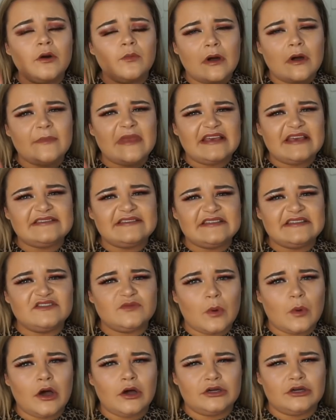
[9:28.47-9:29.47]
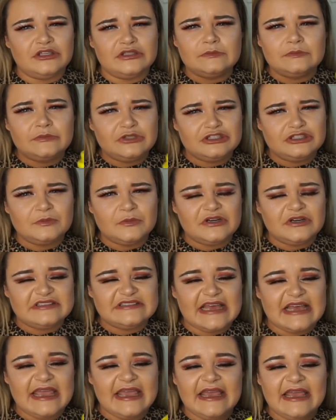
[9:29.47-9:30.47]
what makes this one much more
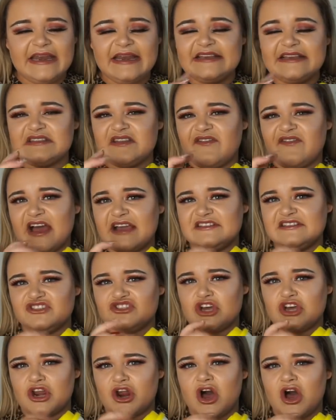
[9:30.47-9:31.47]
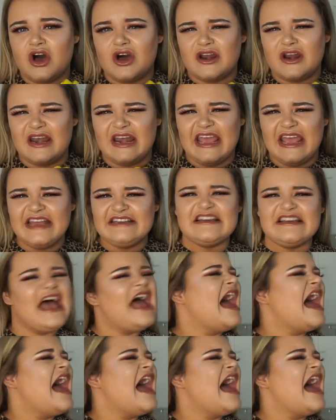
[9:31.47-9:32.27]
exciting is the fact it's got a hard lid.